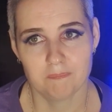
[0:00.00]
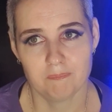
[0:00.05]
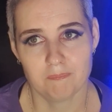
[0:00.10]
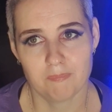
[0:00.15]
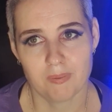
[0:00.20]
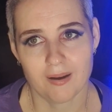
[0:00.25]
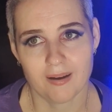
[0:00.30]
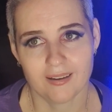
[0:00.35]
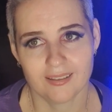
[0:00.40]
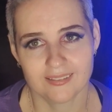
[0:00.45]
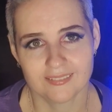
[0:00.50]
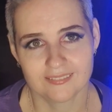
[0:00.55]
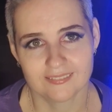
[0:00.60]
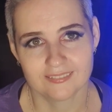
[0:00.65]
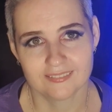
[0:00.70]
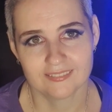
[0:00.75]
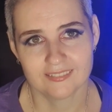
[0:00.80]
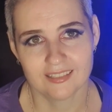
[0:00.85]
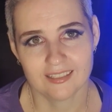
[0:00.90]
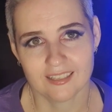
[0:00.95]
But
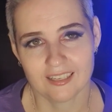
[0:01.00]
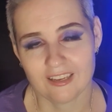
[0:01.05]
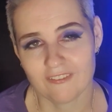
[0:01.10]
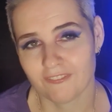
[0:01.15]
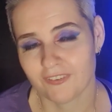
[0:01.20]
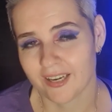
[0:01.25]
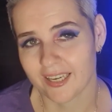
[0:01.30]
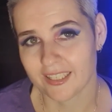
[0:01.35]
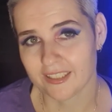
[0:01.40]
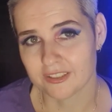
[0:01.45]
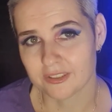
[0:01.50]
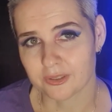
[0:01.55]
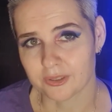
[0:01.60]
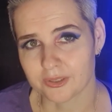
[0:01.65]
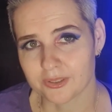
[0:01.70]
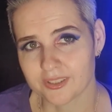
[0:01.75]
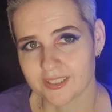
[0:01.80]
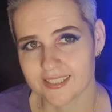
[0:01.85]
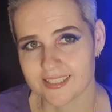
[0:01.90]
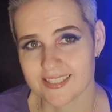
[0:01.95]
if I had
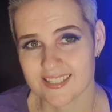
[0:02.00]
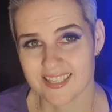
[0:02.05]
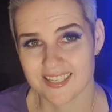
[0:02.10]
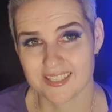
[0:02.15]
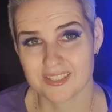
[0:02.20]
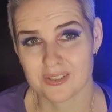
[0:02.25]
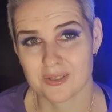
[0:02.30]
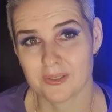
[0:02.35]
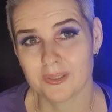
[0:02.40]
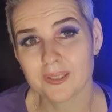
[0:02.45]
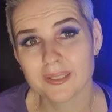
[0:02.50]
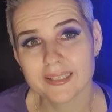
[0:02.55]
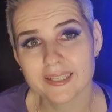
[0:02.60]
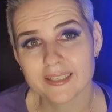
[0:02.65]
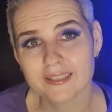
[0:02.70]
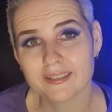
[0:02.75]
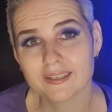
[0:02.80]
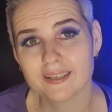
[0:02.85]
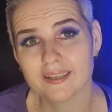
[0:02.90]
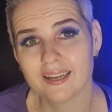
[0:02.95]
known these things
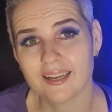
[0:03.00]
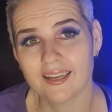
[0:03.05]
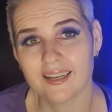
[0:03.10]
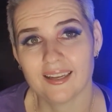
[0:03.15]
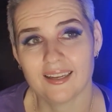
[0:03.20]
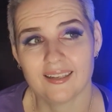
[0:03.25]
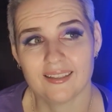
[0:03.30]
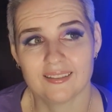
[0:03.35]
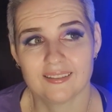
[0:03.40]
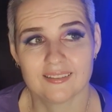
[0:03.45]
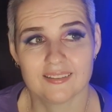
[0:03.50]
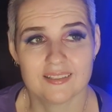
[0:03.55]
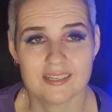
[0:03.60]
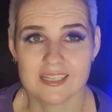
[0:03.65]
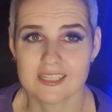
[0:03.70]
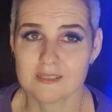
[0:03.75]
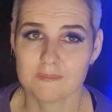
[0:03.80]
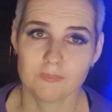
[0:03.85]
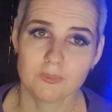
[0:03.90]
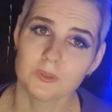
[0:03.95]
earlier and
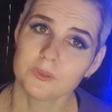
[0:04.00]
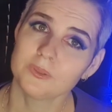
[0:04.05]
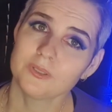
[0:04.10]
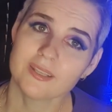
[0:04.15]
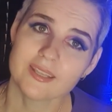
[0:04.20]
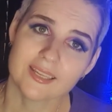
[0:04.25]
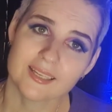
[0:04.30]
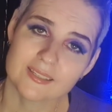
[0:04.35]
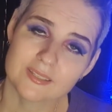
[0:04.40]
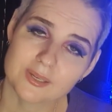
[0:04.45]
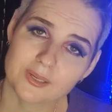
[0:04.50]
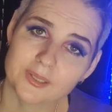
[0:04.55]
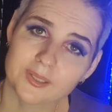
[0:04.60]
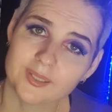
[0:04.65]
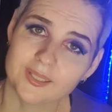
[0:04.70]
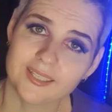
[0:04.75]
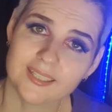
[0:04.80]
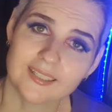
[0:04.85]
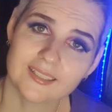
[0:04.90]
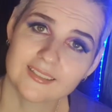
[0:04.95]
explored things
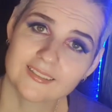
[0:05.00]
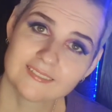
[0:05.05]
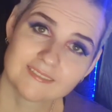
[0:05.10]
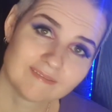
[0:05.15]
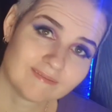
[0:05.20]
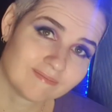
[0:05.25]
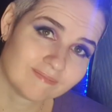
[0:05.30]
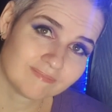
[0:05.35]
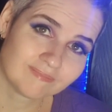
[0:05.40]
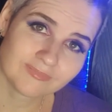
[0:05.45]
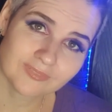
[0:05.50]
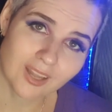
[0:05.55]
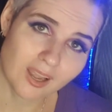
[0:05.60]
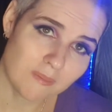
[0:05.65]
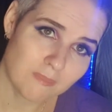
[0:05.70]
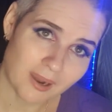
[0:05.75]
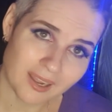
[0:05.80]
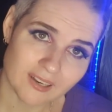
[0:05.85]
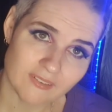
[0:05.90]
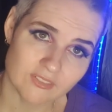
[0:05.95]
earlier, I
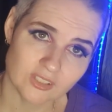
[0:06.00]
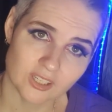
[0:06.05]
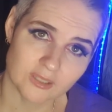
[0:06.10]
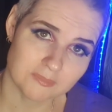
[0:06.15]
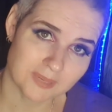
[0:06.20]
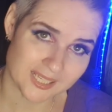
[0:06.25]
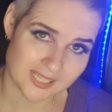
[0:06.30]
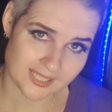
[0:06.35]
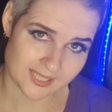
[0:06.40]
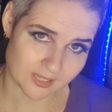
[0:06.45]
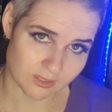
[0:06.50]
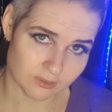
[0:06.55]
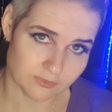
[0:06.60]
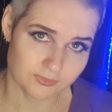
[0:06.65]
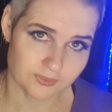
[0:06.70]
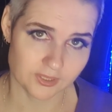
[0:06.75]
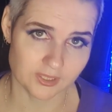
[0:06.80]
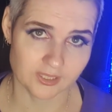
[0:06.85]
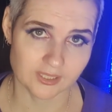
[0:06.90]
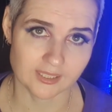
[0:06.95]
might have known myself
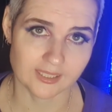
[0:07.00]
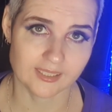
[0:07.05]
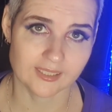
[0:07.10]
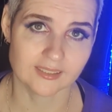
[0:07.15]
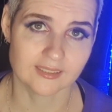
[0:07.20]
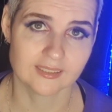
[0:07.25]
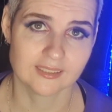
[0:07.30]
earlier.